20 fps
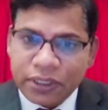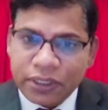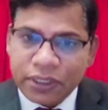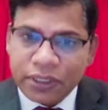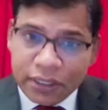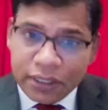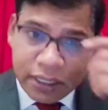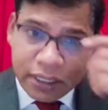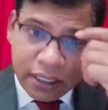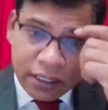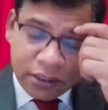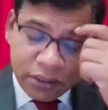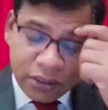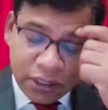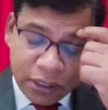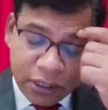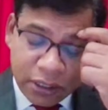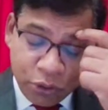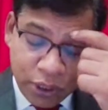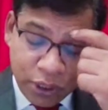regard to
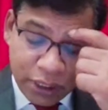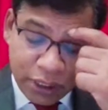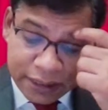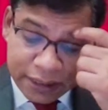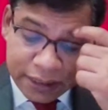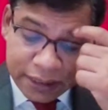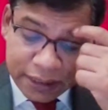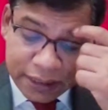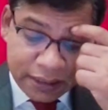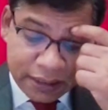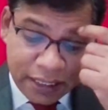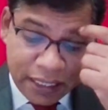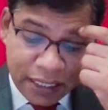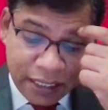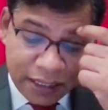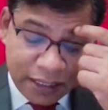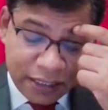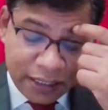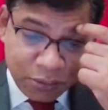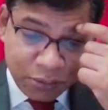crypto assets at
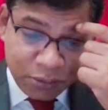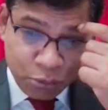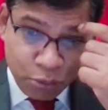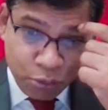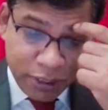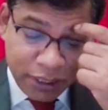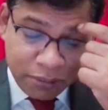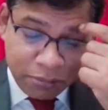this moment,